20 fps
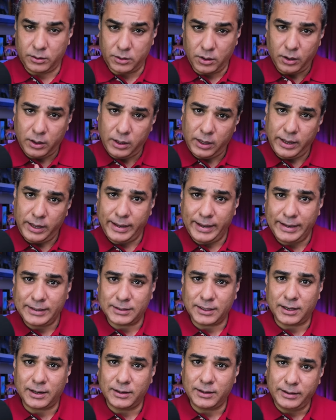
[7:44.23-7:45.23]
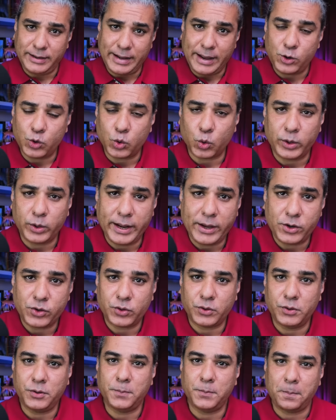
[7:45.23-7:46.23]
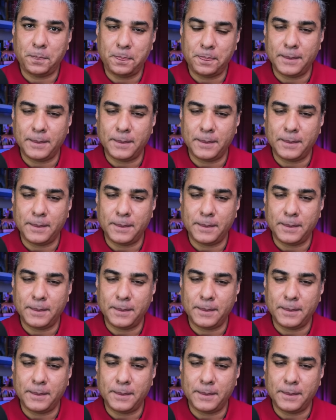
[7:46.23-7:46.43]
Turkey is a NATO nation.